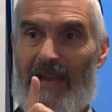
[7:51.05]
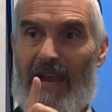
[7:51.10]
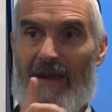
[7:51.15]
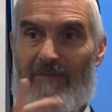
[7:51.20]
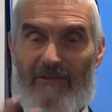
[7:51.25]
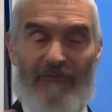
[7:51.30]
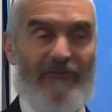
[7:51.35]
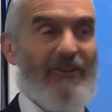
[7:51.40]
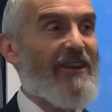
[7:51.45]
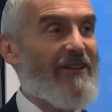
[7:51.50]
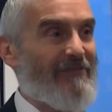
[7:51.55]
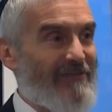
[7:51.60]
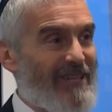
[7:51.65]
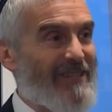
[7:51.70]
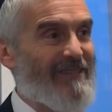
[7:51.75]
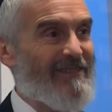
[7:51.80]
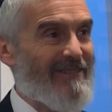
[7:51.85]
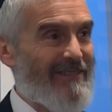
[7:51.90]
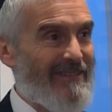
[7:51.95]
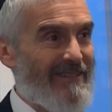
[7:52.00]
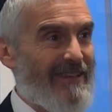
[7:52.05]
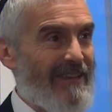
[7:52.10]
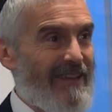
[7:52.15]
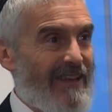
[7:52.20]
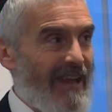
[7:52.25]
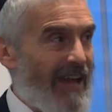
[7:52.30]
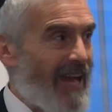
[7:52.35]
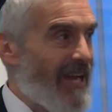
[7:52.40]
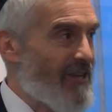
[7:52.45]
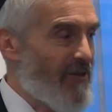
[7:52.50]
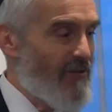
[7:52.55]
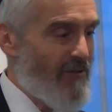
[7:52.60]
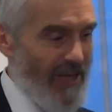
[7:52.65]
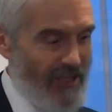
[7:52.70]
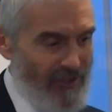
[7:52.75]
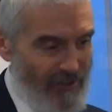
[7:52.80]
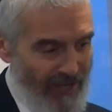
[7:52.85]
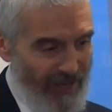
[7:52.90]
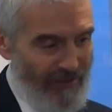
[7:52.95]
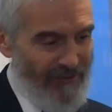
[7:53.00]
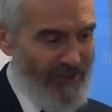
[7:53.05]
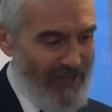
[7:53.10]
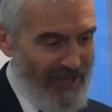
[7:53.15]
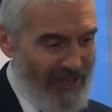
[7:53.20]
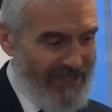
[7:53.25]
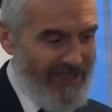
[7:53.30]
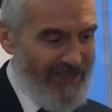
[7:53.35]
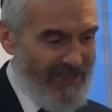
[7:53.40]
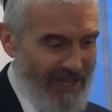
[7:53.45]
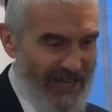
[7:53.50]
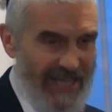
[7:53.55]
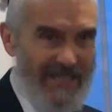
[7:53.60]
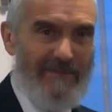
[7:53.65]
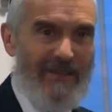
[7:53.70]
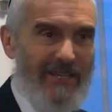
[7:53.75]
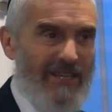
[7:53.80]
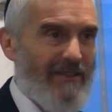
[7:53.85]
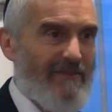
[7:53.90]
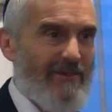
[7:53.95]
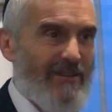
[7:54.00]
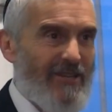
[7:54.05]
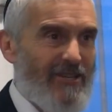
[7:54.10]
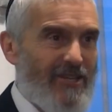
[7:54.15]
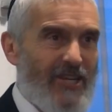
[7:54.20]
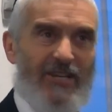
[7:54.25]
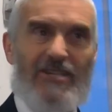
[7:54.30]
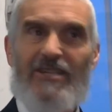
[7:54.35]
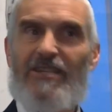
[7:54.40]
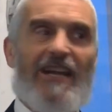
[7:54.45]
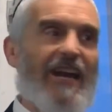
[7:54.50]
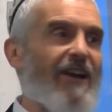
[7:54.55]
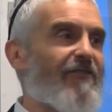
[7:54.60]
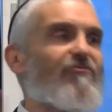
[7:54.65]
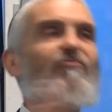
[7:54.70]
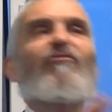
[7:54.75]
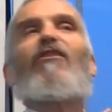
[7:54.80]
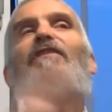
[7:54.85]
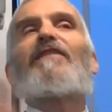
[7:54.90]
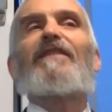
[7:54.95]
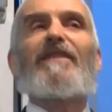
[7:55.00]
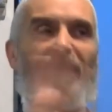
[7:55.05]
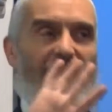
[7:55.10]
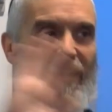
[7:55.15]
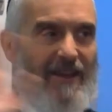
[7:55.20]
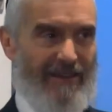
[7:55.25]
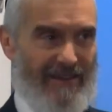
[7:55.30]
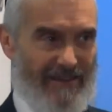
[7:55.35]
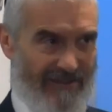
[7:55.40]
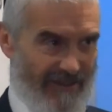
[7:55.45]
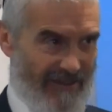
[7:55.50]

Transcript: I'm afraid of needles. I knew that you'll have to anesthetize me and give me an injection. I'd rather die.